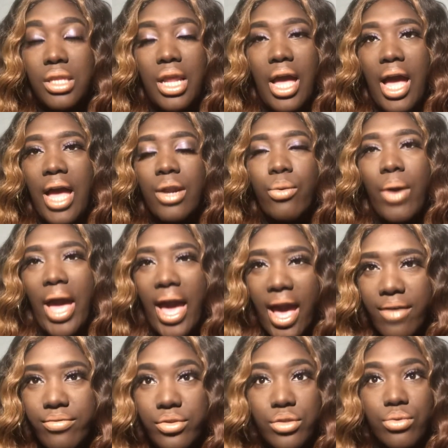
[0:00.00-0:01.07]
I don't
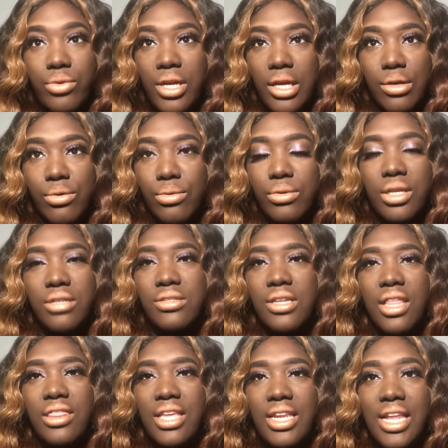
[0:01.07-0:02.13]
have to deal. There's
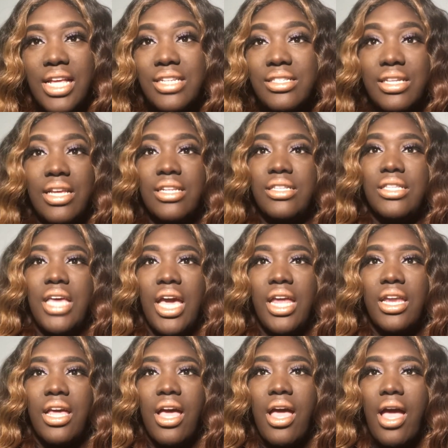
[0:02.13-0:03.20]
nothing that says that
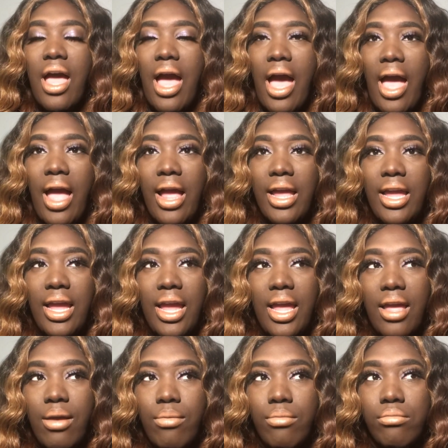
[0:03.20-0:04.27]
I
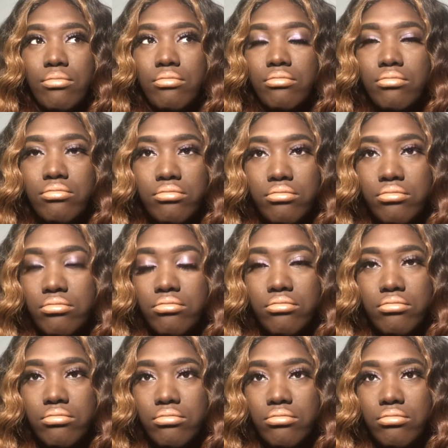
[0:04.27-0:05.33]
am
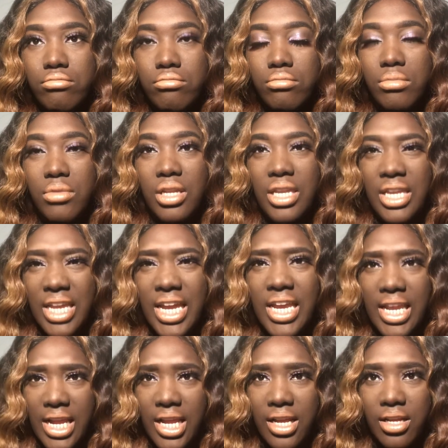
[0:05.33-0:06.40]

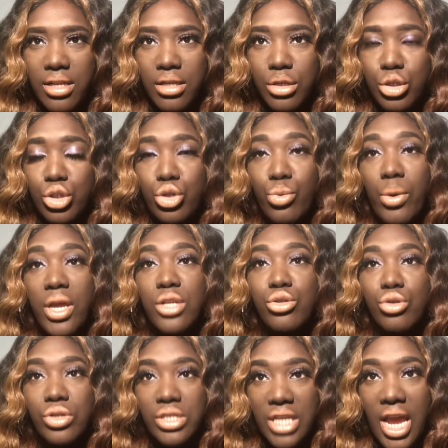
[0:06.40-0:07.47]
needing to
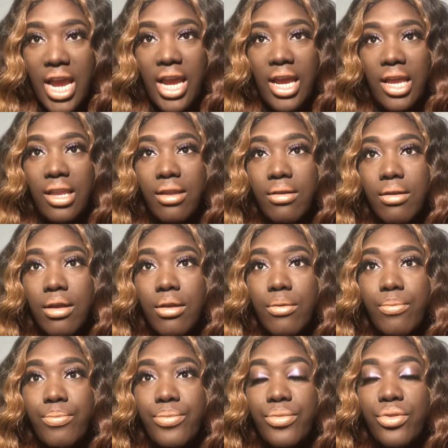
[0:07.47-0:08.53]
entertain
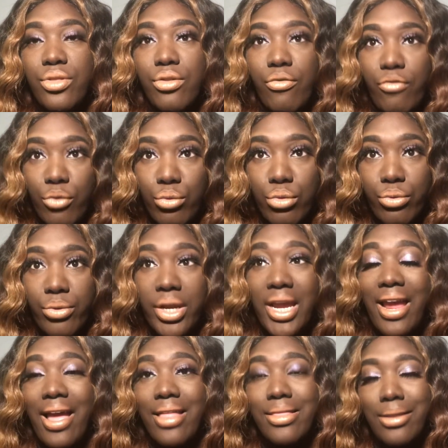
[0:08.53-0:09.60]
the foolery
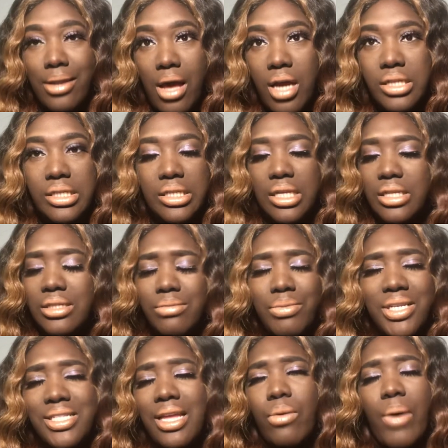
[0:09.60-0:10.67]
and the nonsense, because
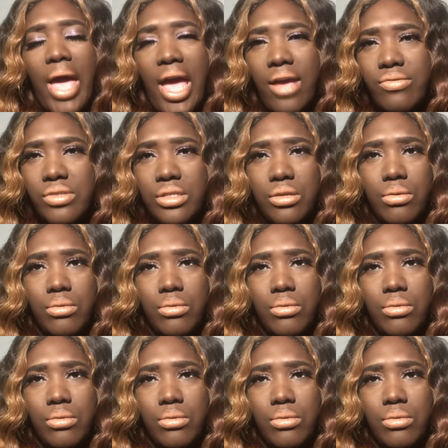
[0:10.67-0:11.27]
I don't have to.